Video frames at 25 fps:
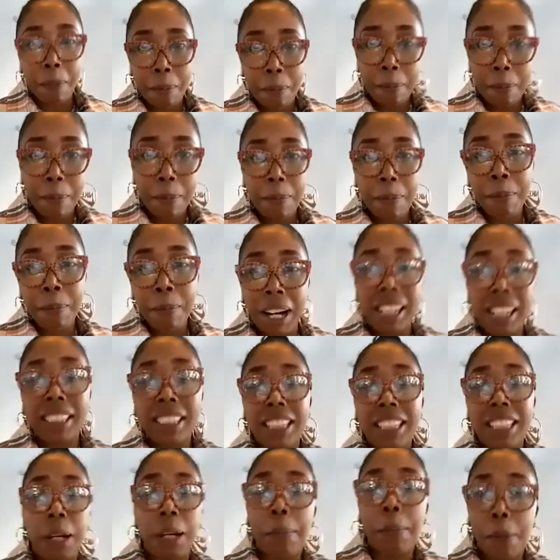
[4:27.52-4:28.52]
my
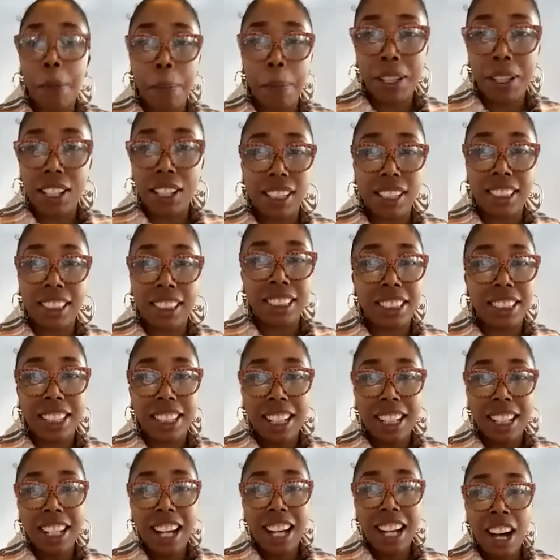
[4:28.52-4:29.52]
staple piece.
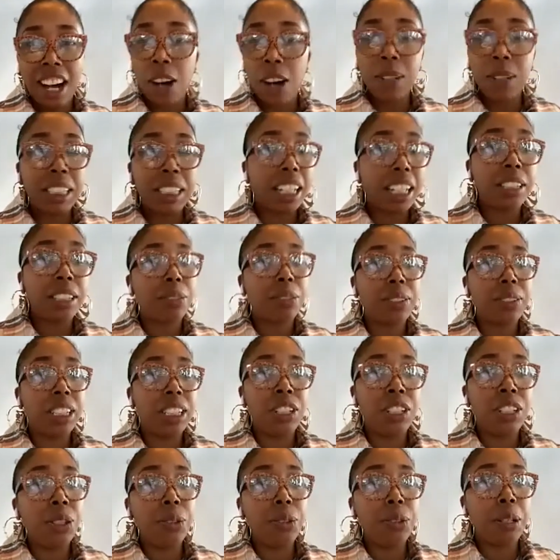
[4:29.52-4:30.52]
I always have to
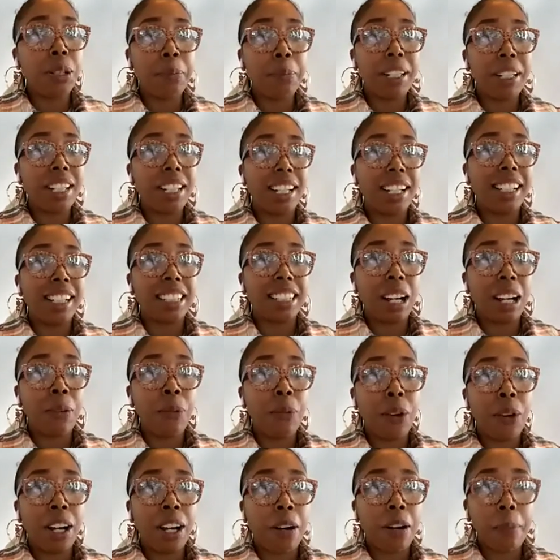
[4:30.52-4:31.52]
renew it because I
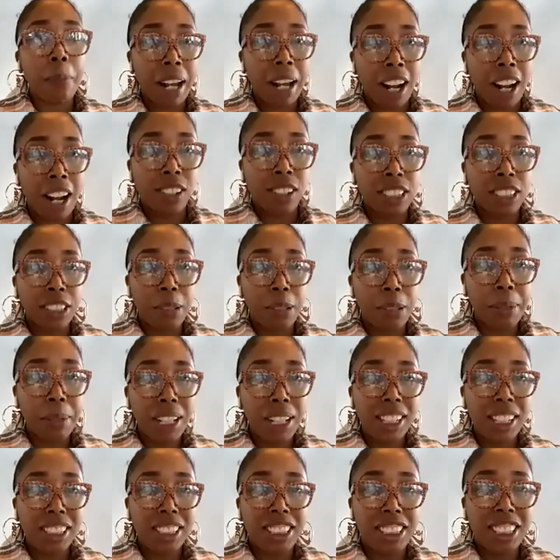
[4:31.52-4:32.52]
wear them out so
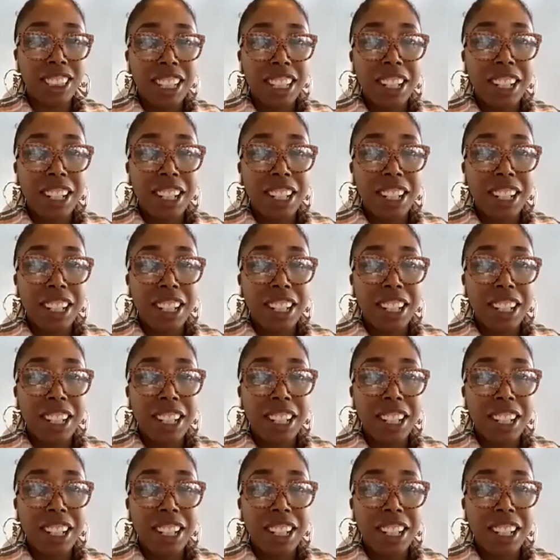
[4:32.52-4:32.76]
much,